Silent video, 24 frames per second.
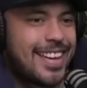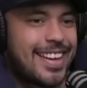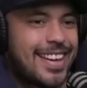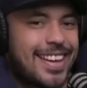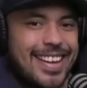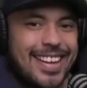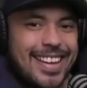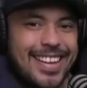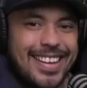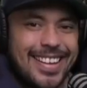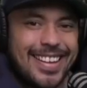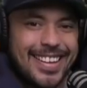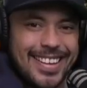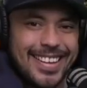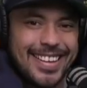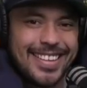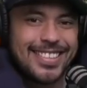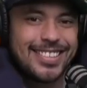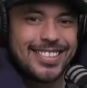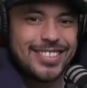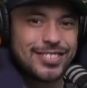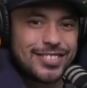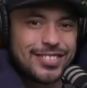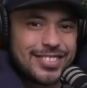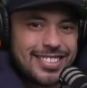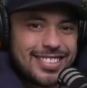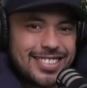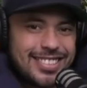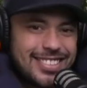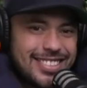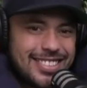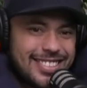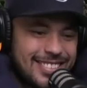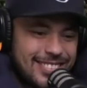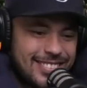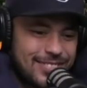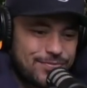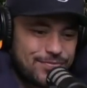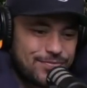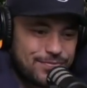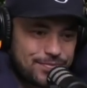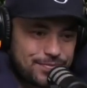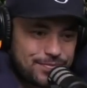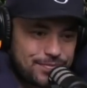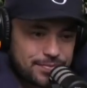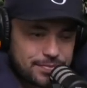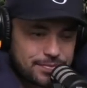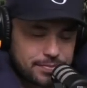
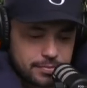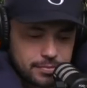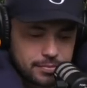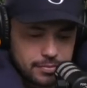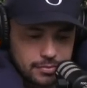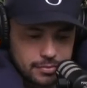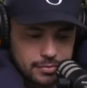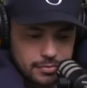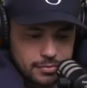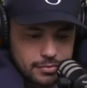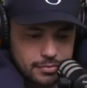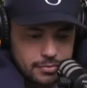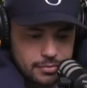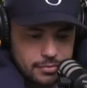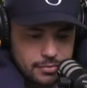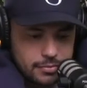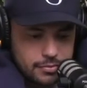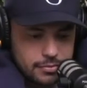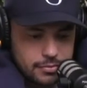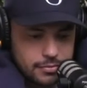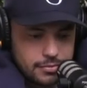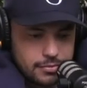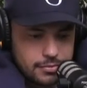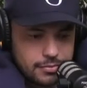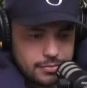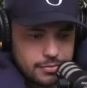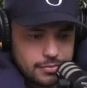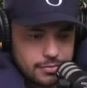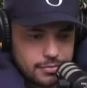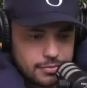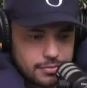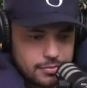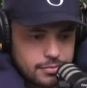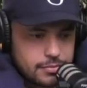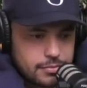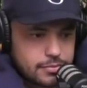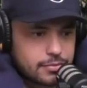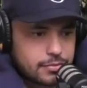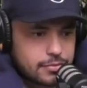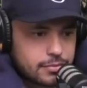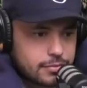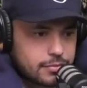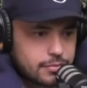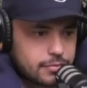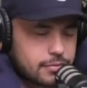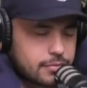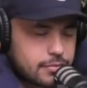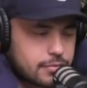
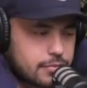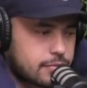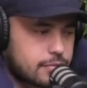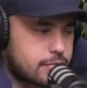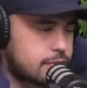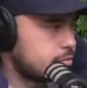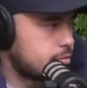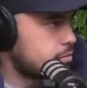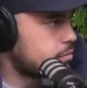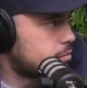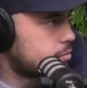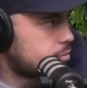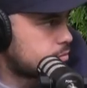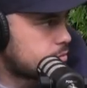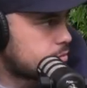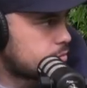[no speech]